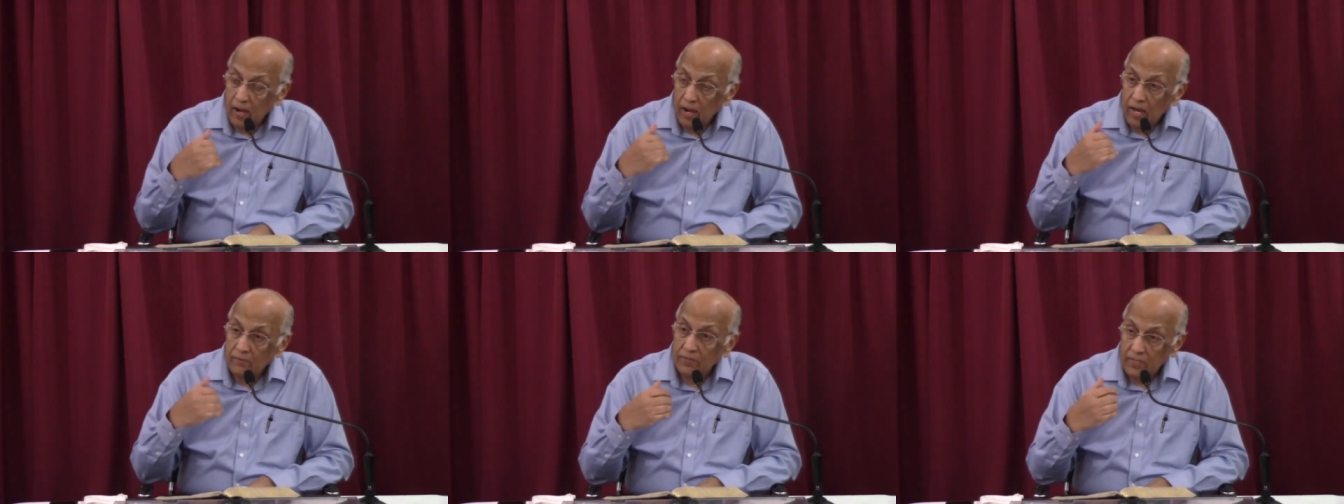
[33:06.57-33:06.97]

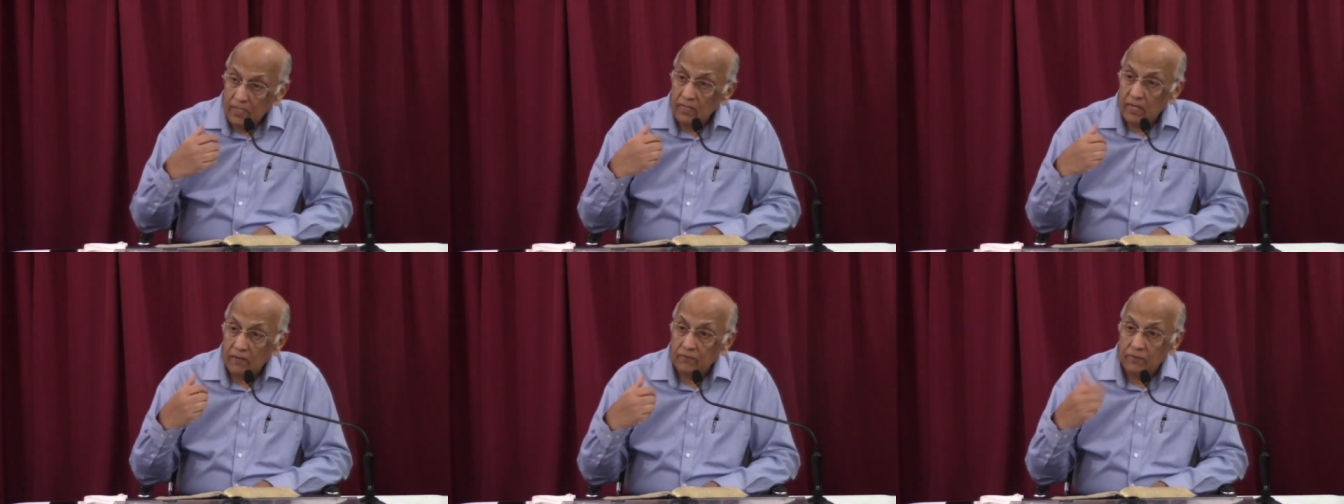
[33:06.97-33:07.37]
i've
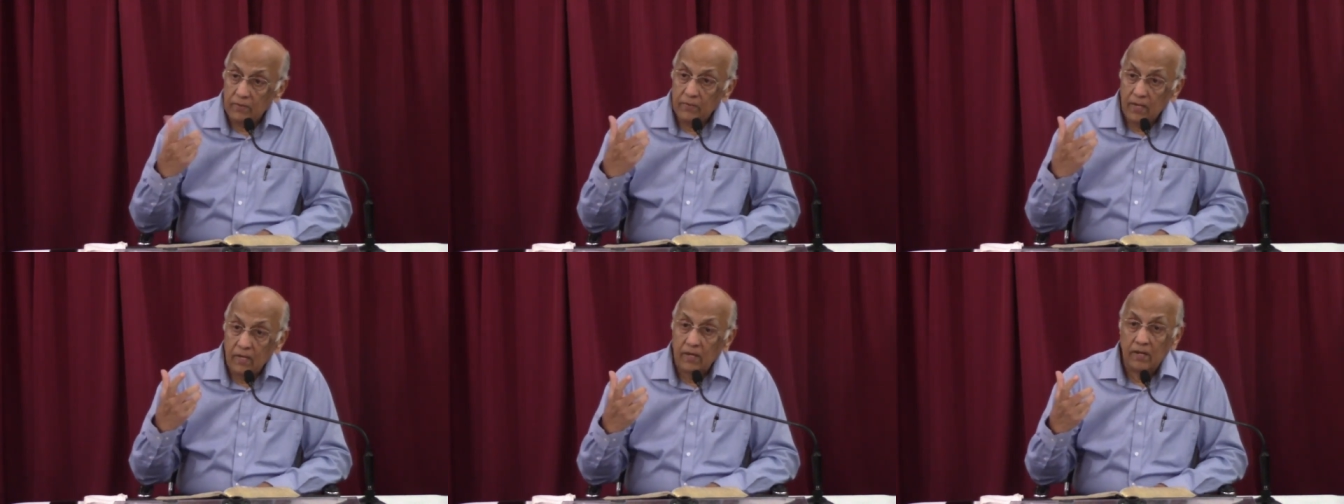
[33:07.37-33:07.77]
seen that
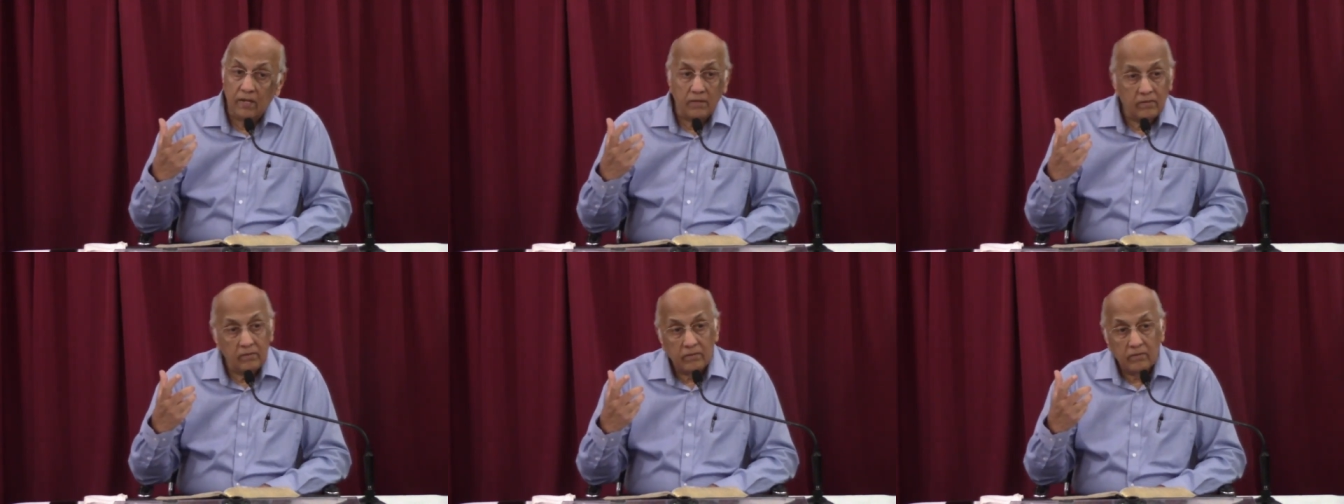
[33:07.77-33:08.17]
from
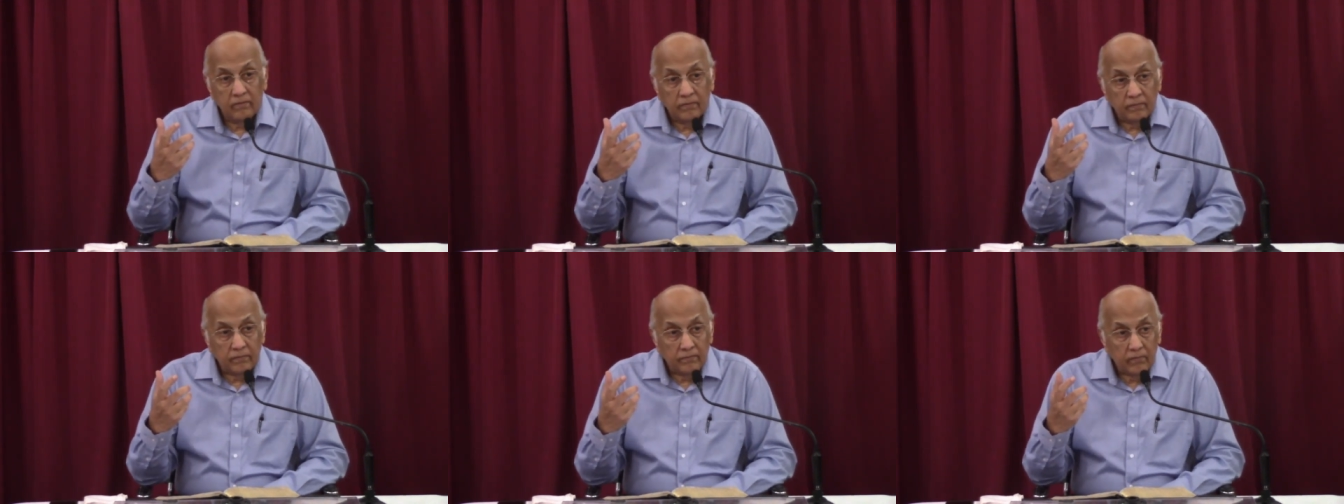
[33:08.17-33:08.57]
india
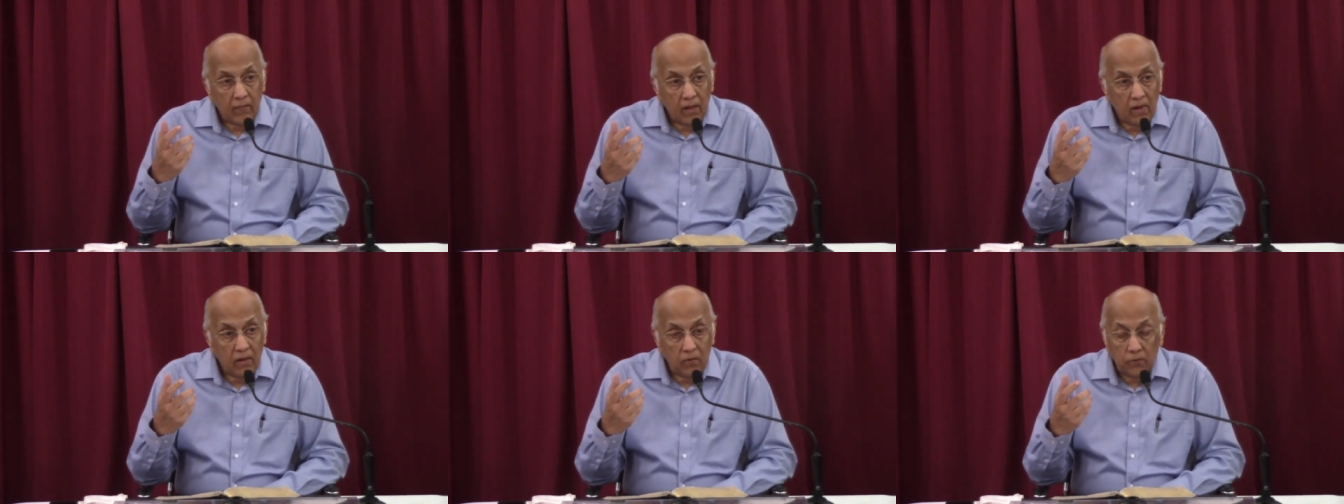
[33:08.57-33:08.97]

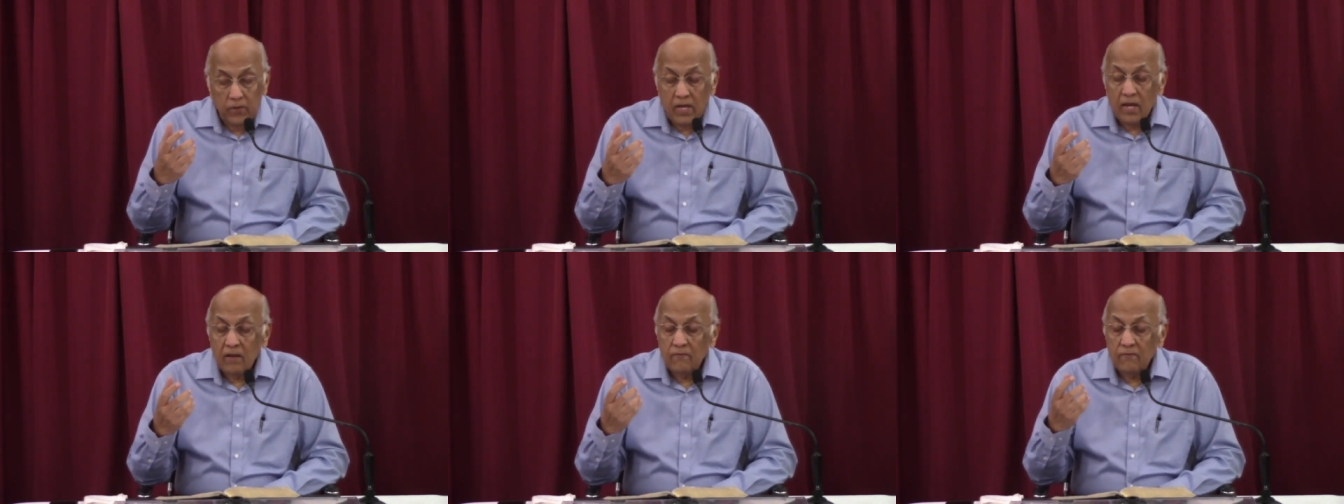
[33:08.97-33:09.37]

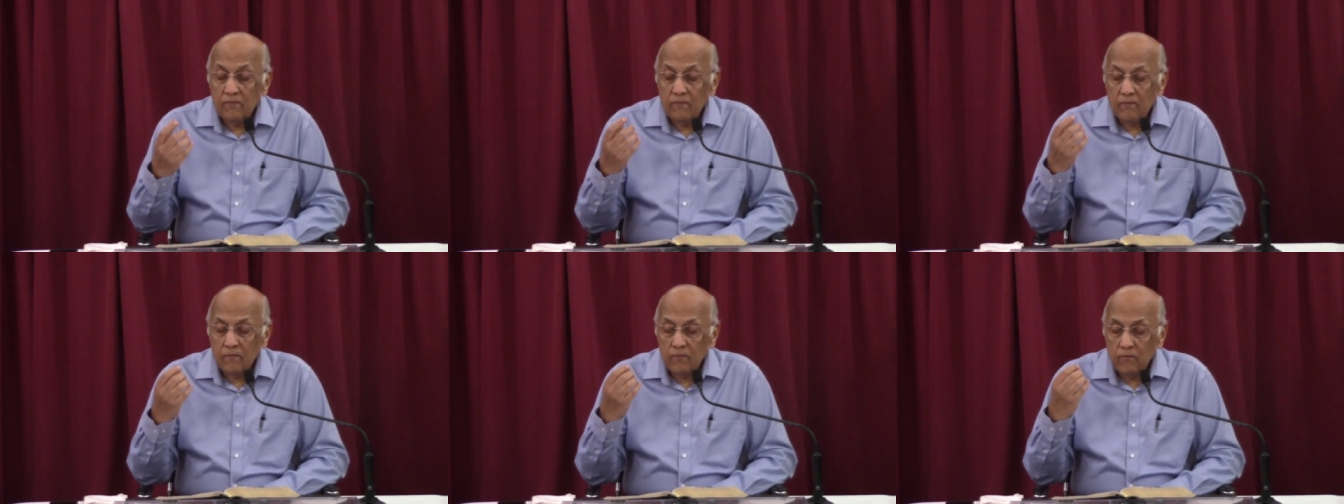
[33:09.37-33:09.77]
we
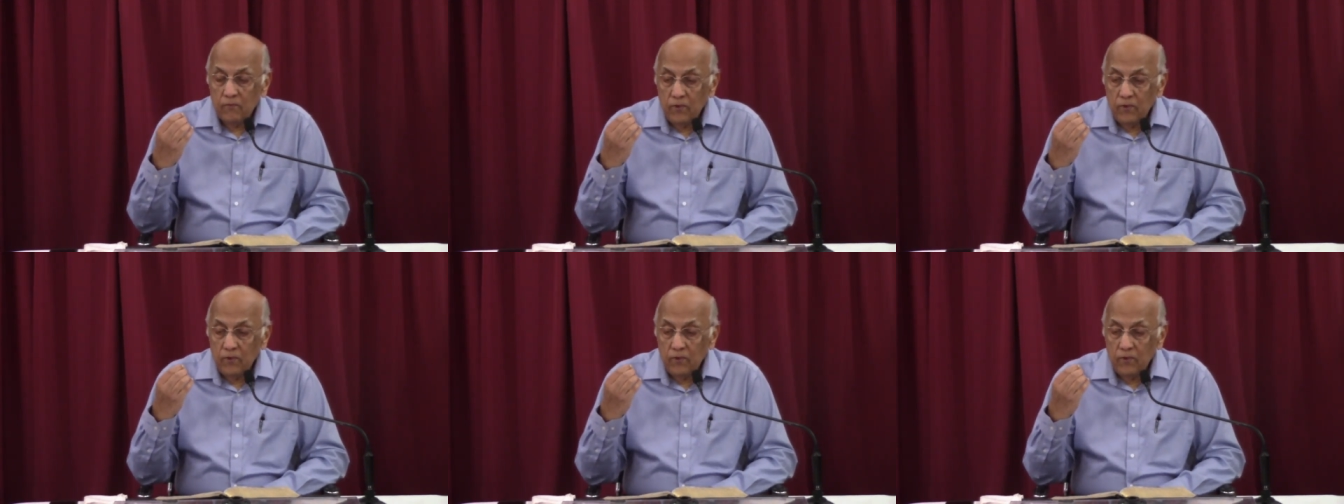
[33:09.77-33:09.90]
have